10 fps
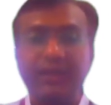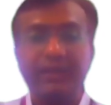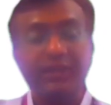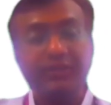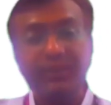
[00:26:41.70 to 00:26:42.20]

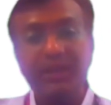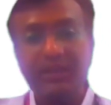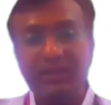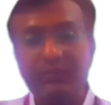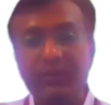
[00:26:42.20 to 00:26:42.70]
This may
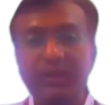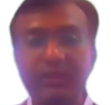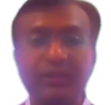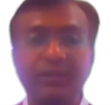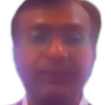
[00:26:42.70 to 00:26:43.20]
involve
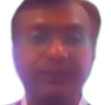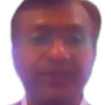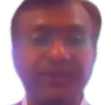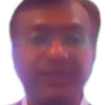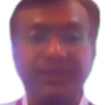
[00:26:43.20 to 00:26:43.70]

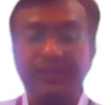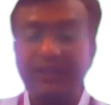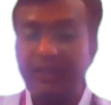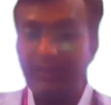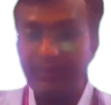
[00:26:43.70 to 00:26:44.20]
measuring the
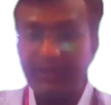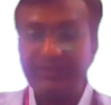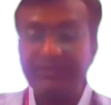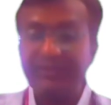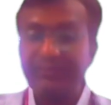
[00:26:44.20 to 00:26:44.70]

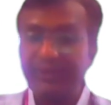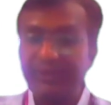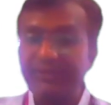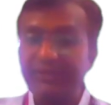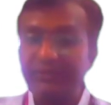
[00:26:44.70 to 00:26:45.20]
temperature,
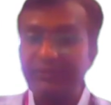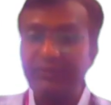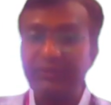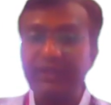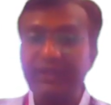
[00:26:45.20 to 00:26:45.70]
pressure,
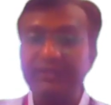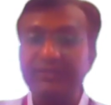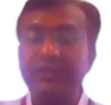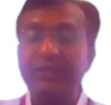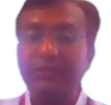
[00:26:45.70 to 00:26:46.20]
flow rates,
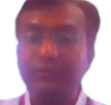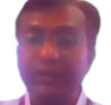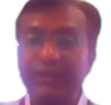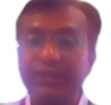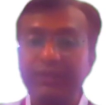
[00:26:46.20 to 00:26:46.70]

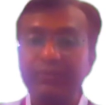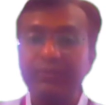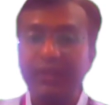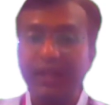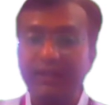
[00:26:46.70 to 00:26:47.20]
work
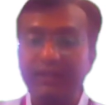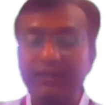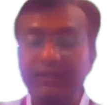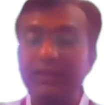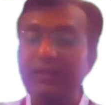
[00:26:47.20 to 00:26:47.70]
input, and
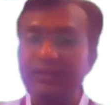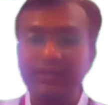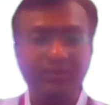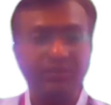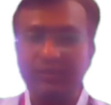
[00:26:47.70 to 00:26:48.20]
the
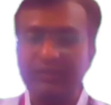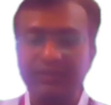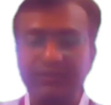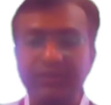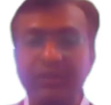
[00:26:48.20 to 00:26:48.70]
heat
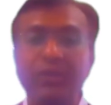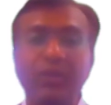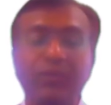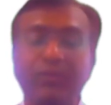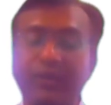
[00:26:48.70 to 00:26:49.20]
losses.
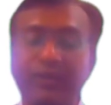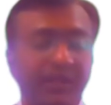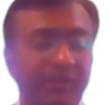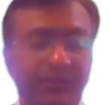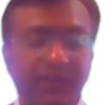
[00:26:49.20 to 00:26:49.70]
For
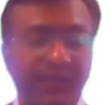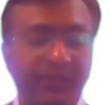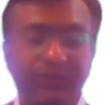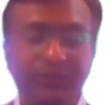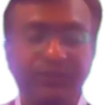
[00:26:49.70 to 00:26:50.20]
that, we can
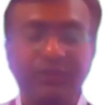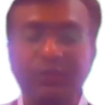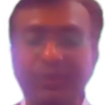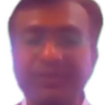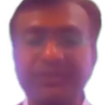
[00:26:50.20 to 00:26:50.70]
use the
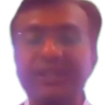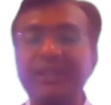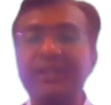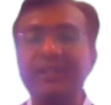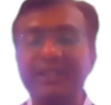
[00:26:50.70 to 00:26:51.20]

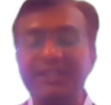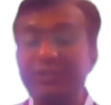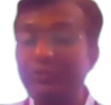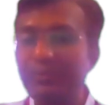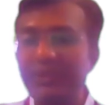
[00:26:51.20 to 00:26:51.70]
sophisticated
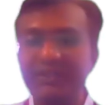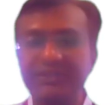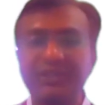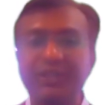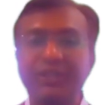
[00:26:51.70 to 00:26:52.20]

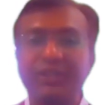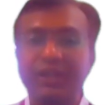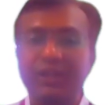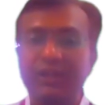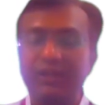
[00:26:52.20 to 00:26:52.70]
instruments
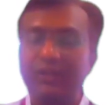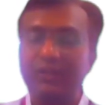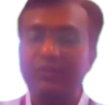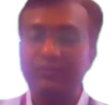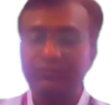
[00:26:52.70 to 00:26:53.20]

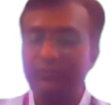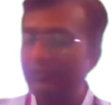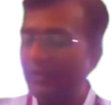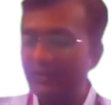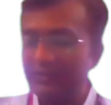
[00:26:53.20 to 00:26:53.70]

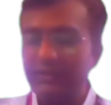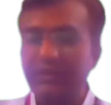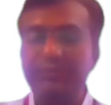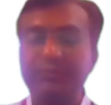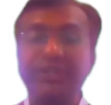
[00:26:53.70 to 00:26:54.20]
for
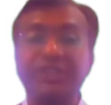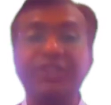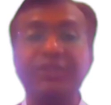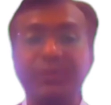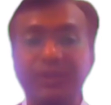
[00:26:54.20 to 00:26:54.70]

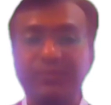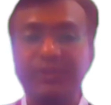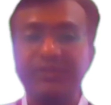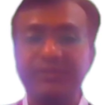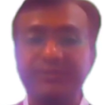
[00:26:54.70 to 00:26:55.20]
measuring
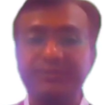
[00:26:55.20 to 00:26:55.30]
purpose.